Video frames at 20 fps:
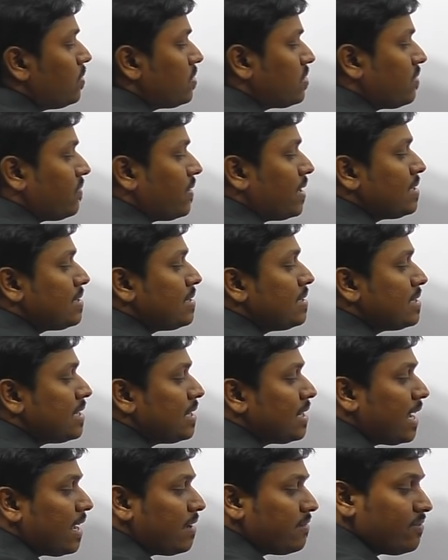So friends,
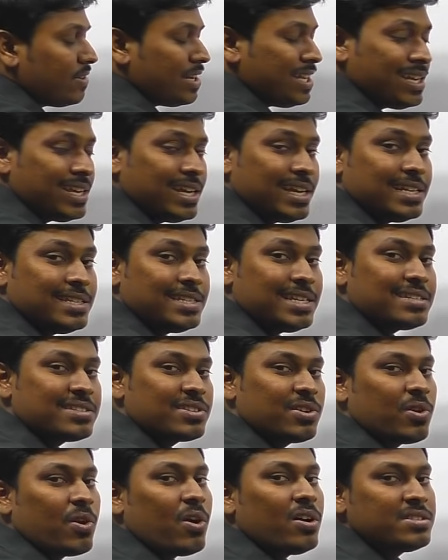listen carefully,
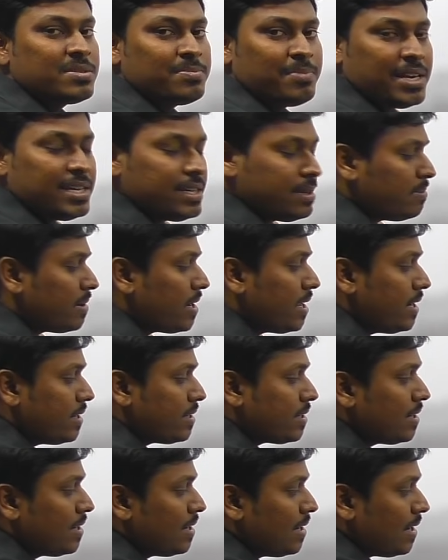just cross multiply it.
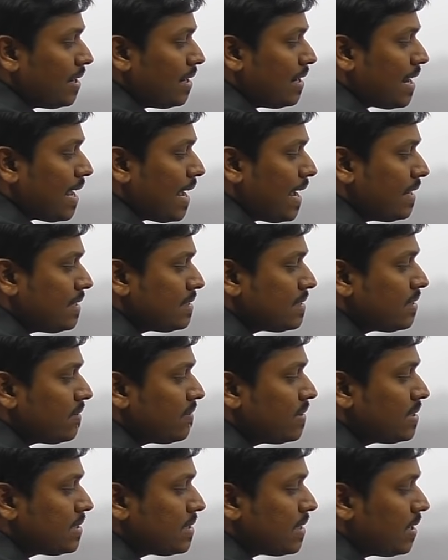9
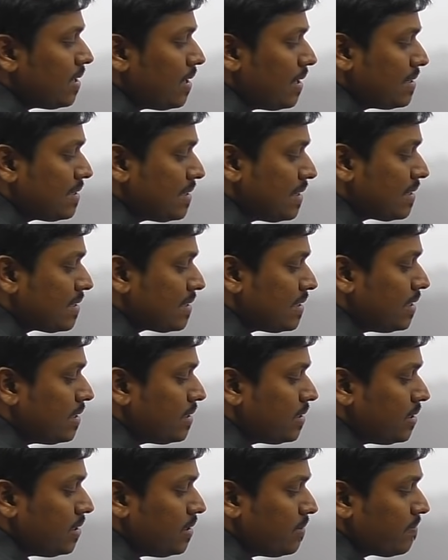sevens are
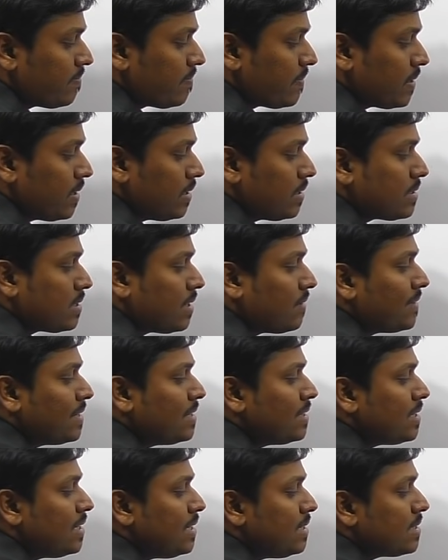63.
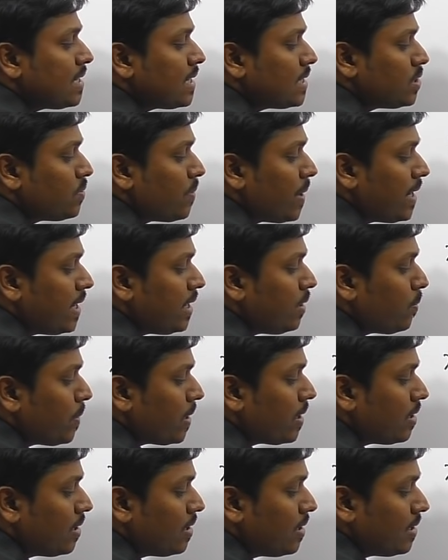7 3s are
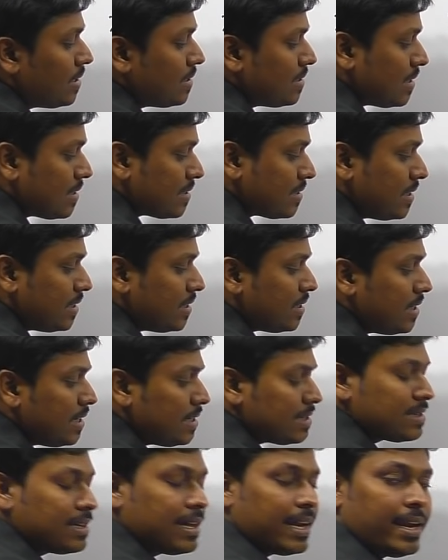21. 63
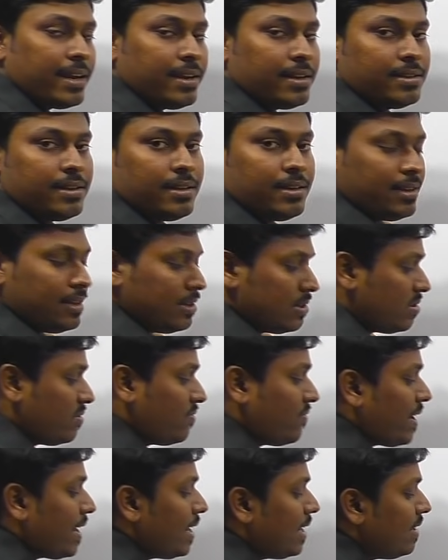is greater than, so
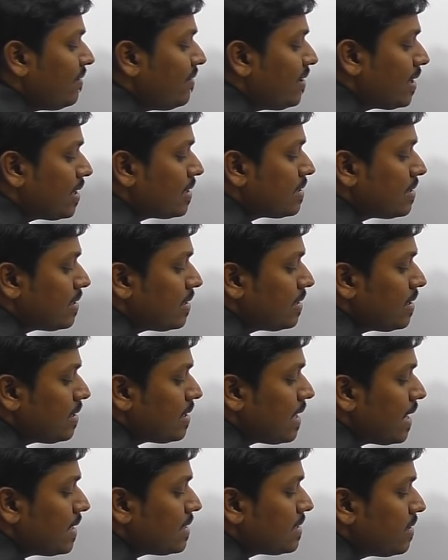finally we can say that
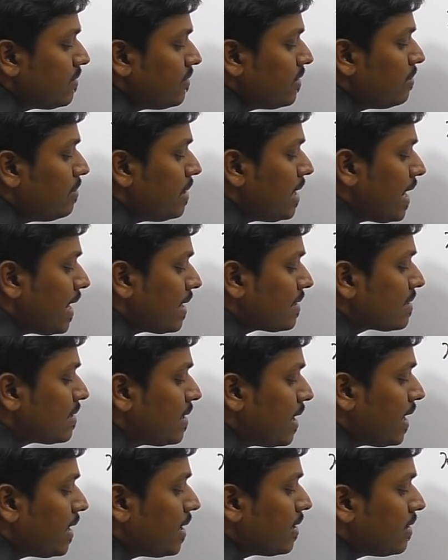the answer will be x
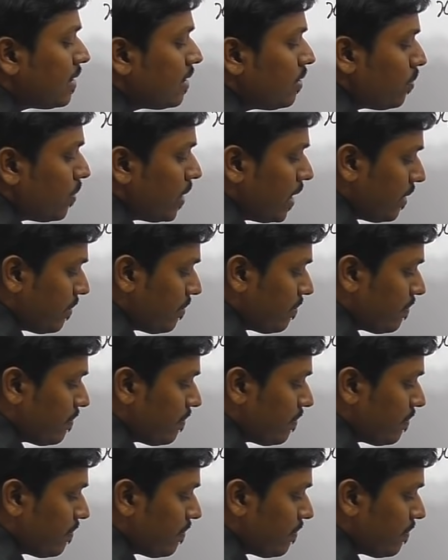greater than y.